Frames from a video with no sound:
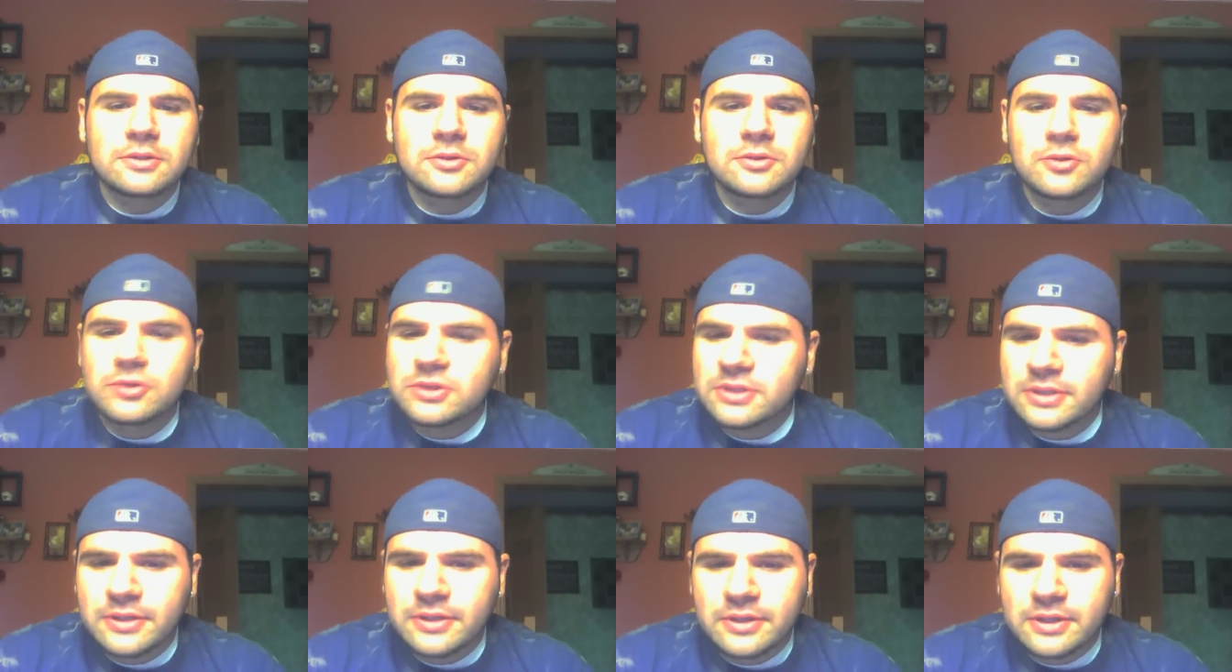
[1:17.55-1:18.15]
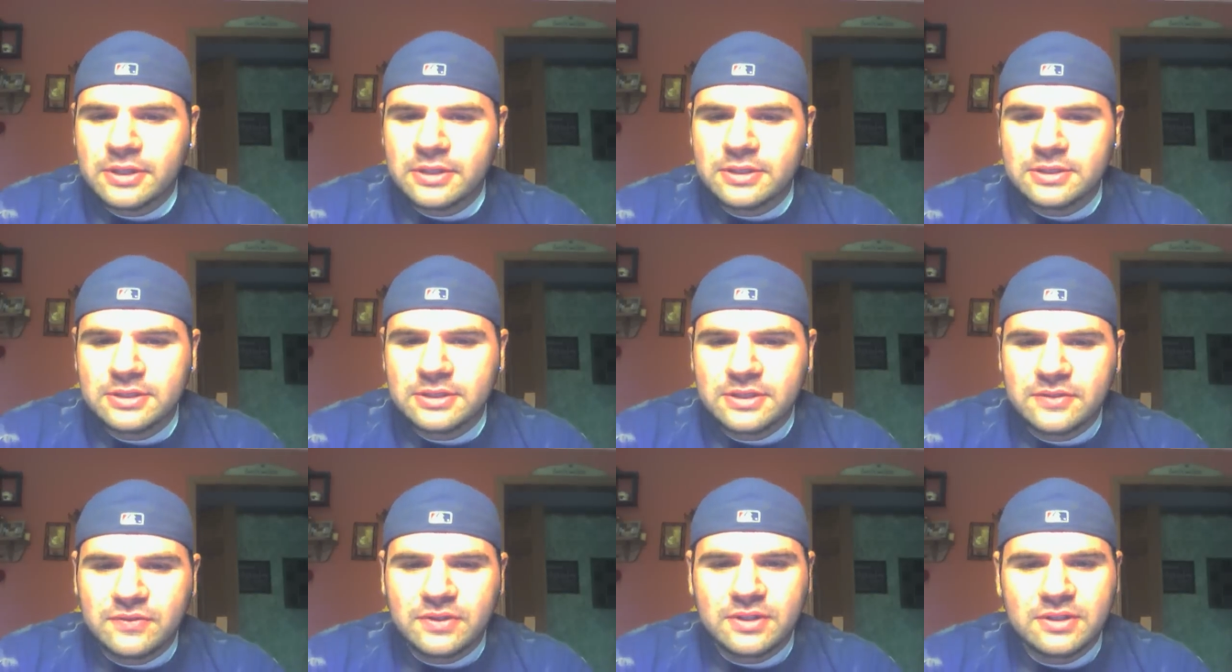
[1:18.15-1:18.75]
losing your
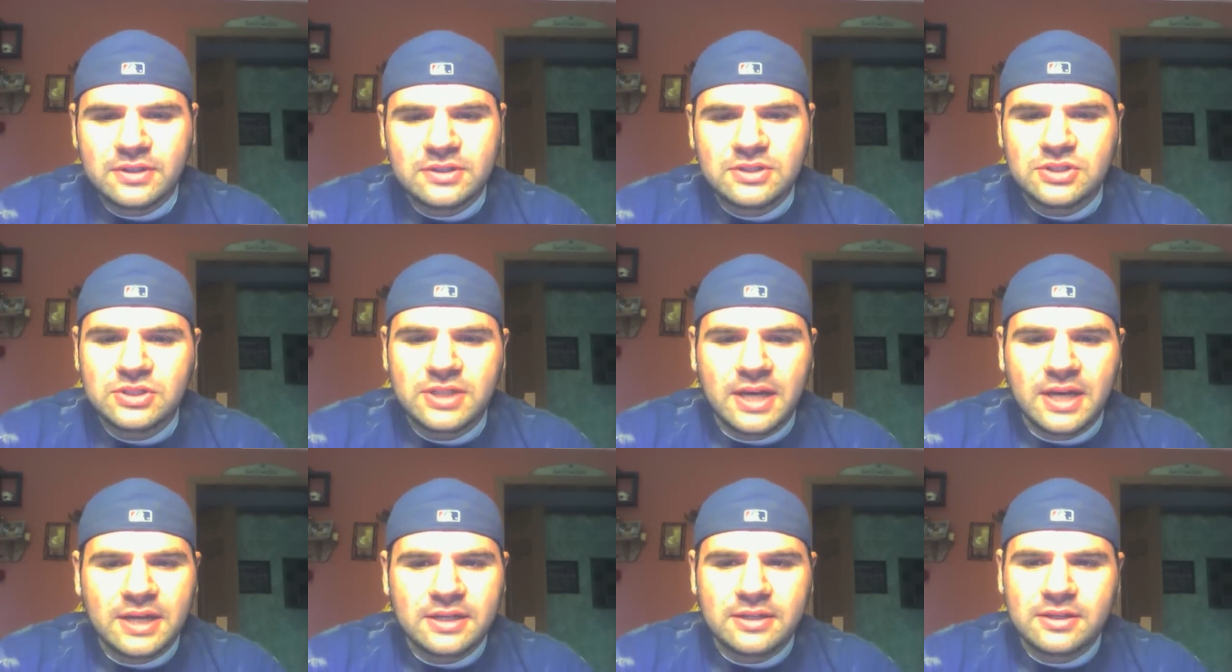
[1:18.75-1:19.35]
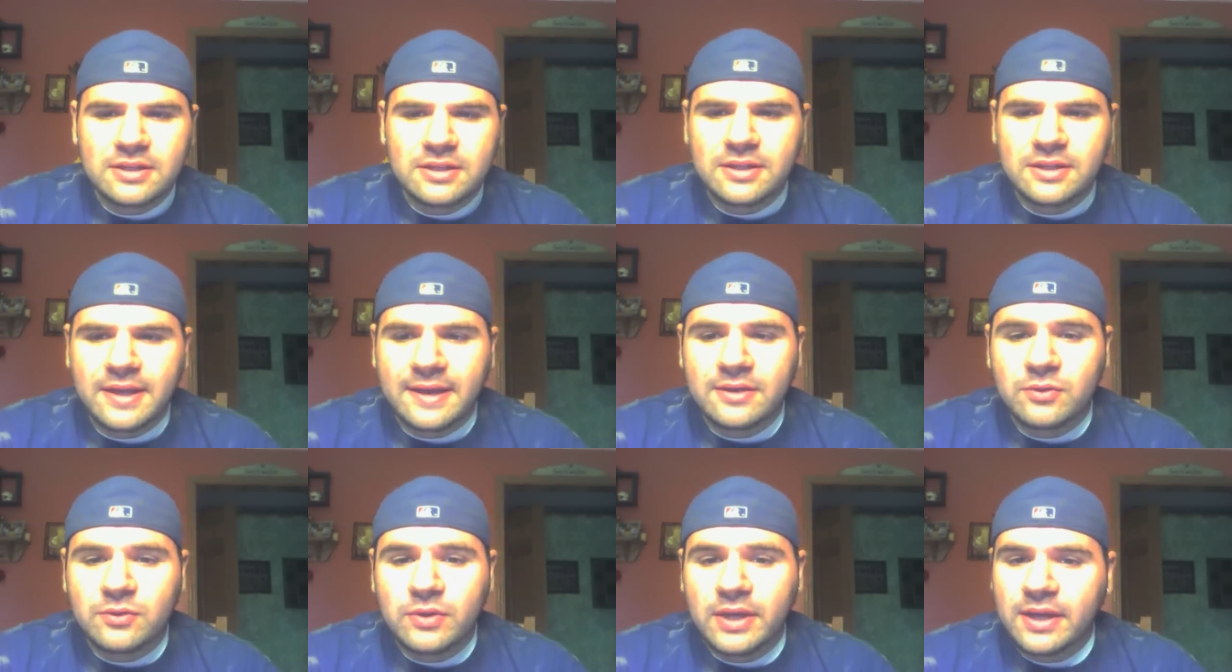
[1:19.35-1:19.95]
keys, even just anything
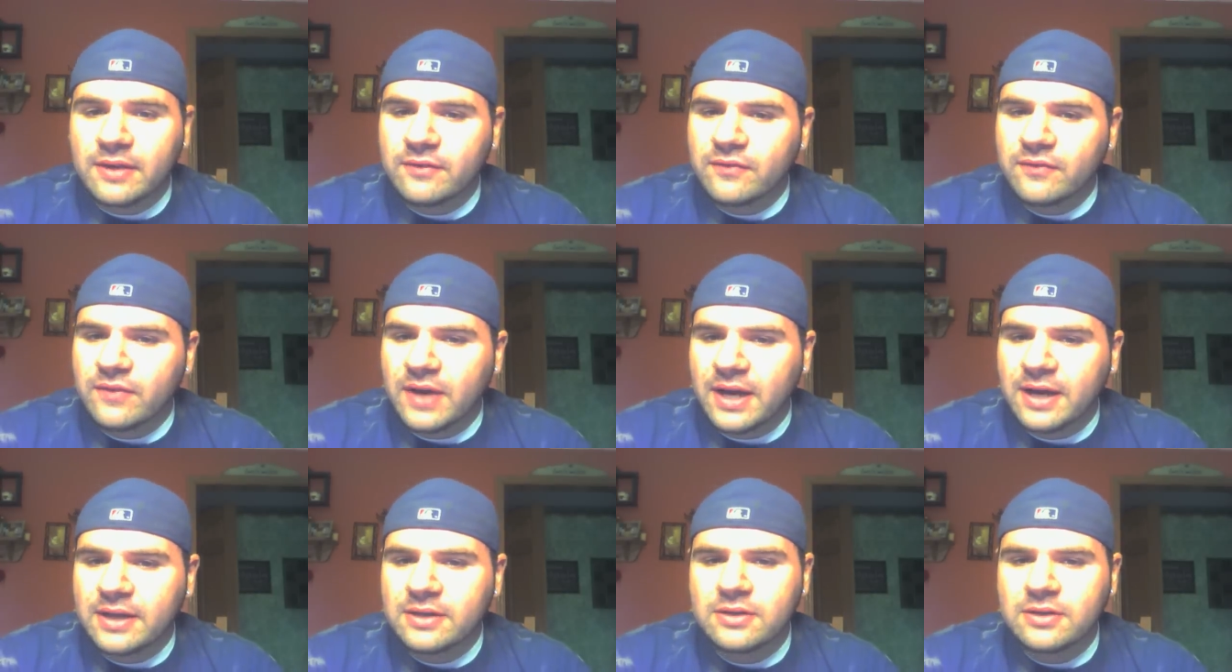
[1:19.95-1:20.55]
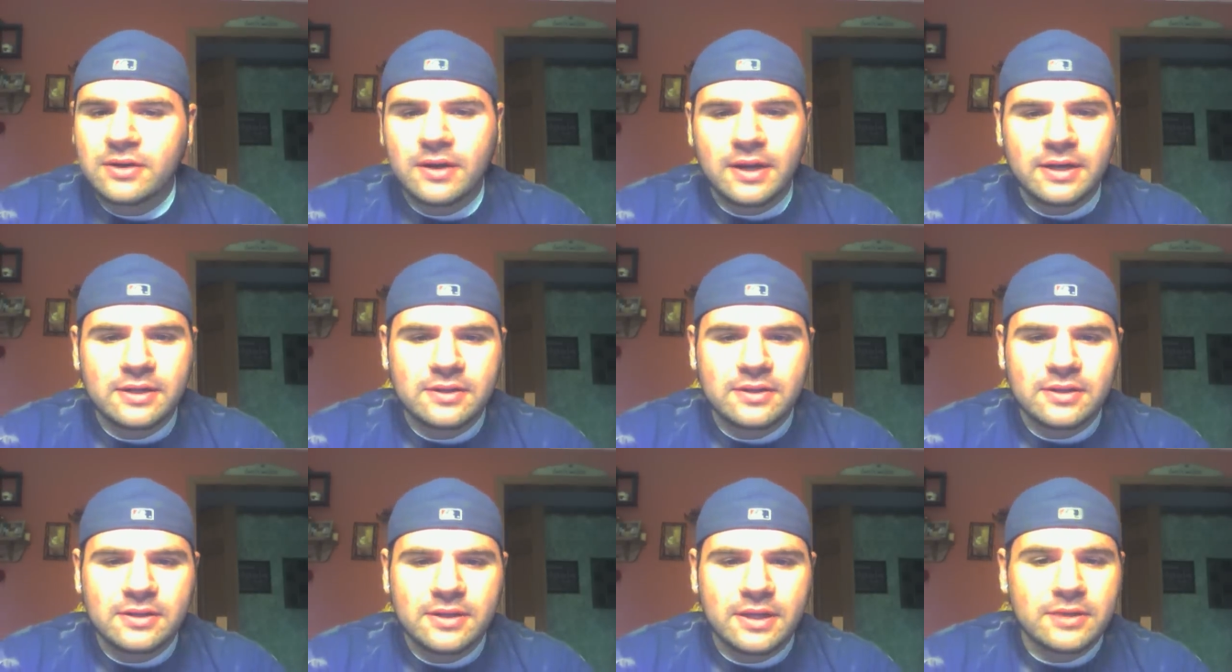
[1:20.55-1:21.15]
that you can't find or
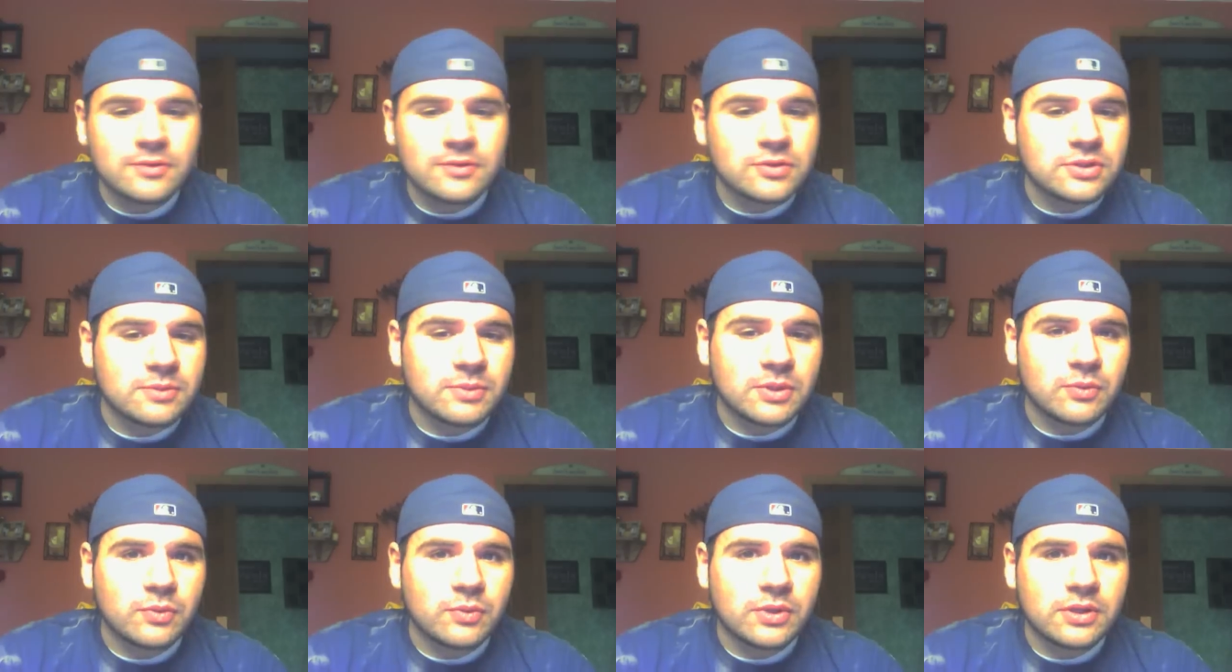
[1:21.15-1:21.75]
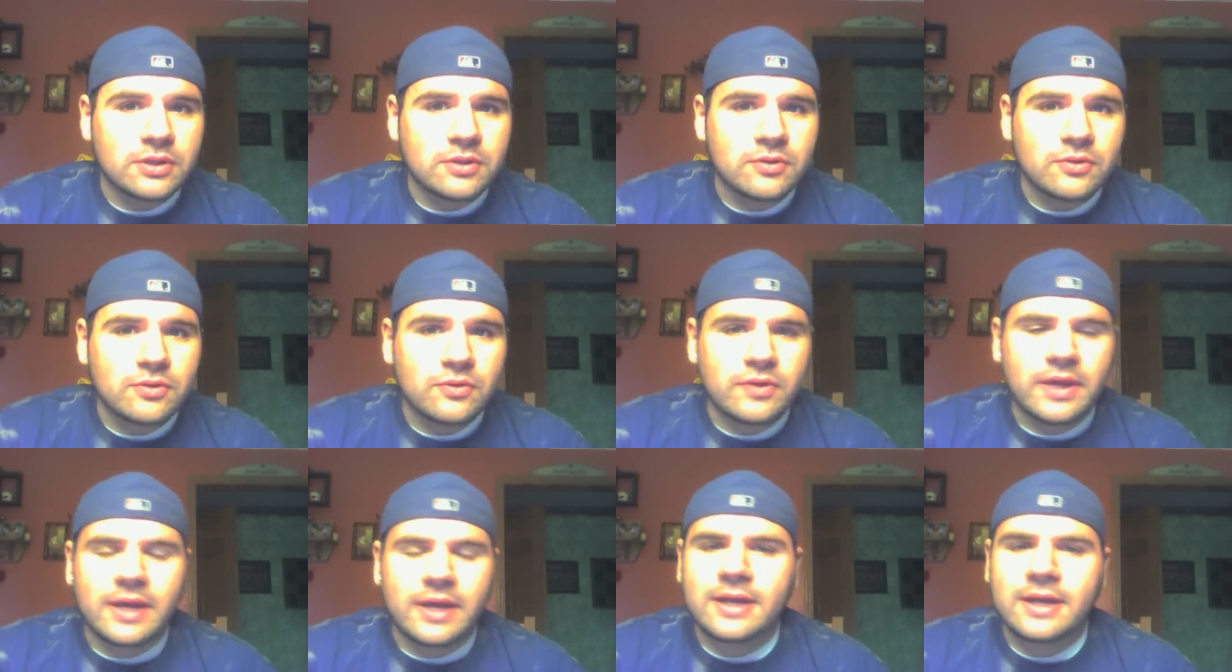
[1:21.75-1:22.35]
anything that used to be with
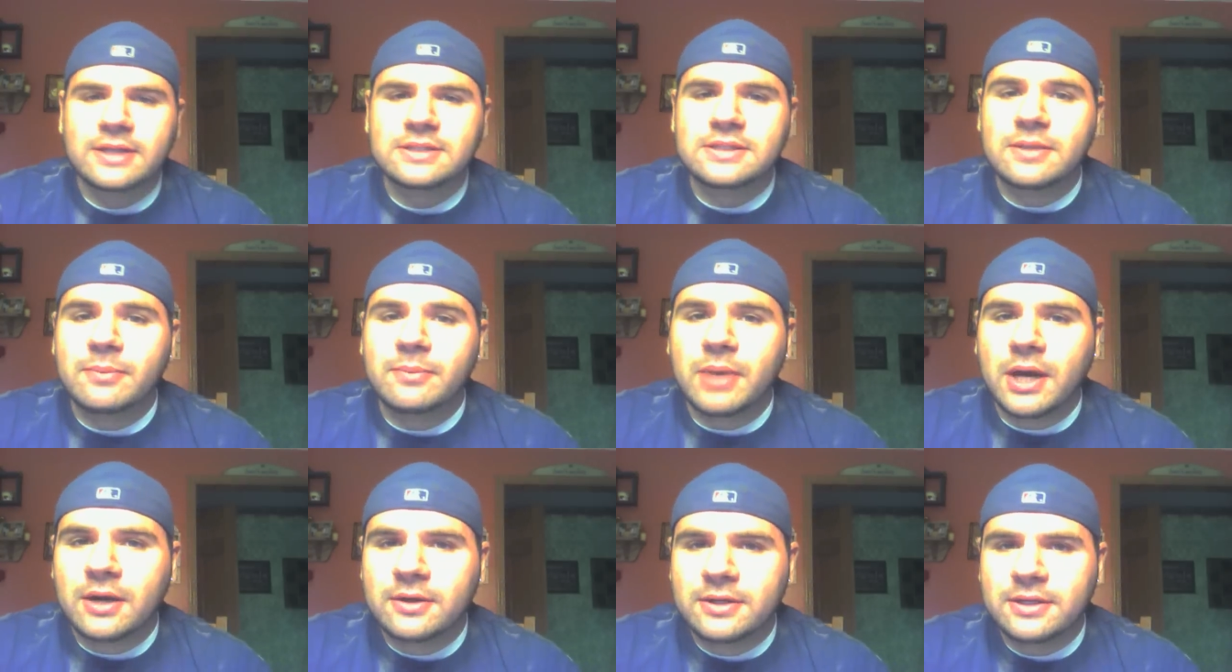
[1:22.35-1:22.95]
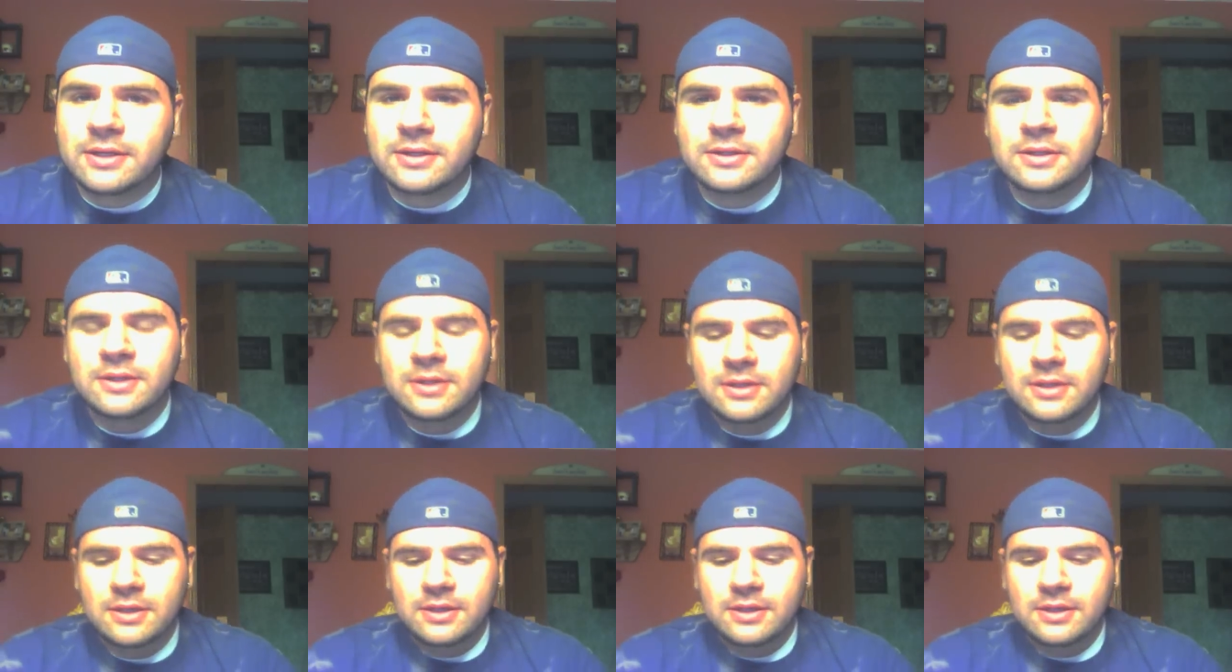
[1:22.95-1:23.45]
you that has departed.